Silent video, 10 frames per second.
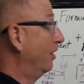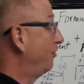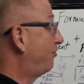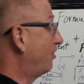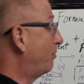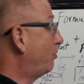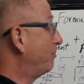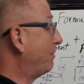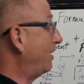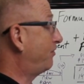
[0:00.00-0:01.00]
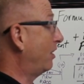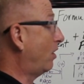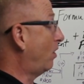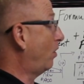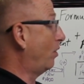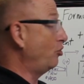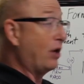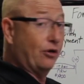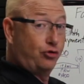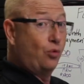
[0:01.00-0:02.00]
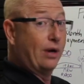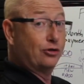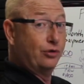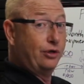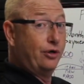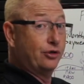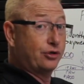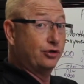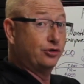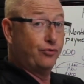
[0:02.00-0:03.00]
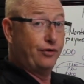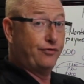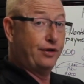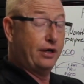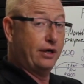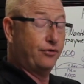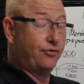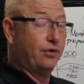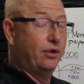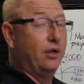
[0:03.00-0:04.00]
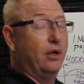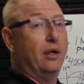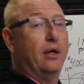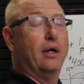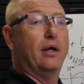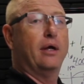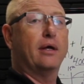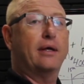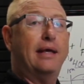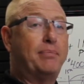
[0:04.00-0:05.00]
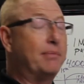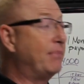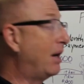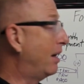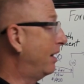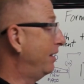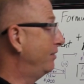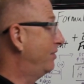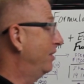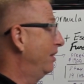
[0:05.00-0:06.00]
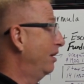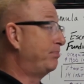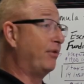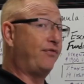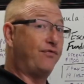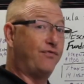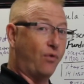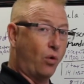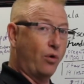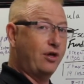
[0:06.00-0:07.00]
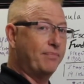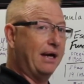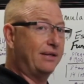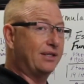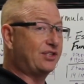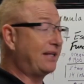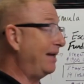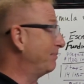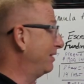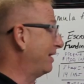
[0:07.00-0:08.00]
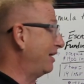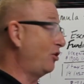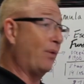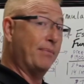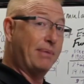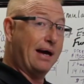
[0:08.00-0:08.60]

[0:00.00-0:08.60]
Someone might say, oh, you got 2 extra years because you're refinanced. Keep in mind, before you make the statement that you went